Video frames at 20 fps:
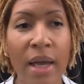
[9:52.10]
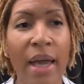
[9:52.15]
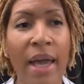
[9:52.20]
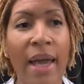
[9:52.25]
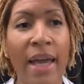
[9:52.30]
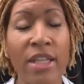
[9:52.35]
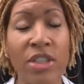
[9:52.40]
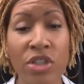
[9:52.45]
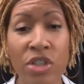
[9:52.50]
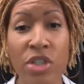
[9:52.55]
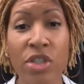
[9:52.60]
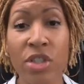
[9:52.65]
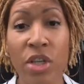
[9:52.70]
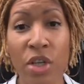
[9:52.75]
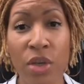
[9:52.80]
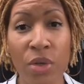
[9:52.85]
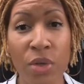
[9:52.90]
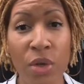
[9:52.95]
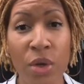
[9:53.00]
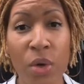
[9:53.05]
And just so
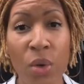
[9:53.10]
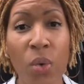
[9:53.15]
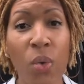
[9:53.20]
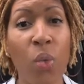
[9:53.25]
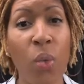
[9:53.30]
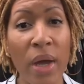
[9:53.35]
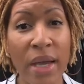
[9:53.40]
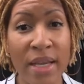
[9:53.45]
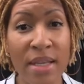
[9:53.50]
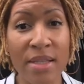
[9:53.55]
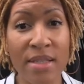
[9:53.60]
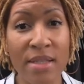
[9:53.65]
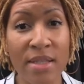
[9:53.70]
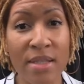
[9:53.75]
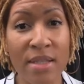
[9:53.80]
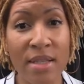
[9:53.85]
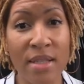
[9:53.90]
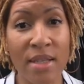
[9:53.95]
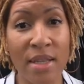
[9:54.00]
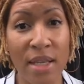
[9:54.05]
you know,
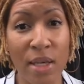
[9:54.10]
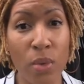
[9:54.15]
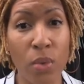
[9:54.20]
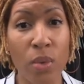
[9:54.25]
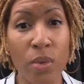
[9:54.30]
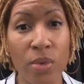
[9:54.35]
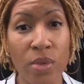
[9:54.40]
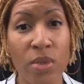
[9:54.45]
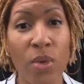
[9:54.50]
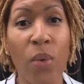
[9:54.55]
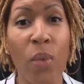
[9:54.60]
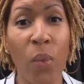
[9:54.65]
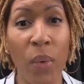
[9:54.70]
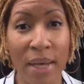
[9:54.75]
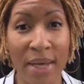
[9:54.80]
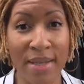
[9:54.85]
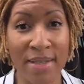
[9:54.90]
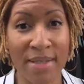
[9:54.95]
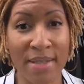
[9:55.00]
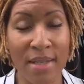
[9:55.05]
waste equals
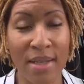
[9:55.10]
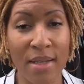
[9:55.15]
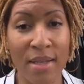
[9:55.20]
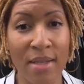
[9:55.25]
weight.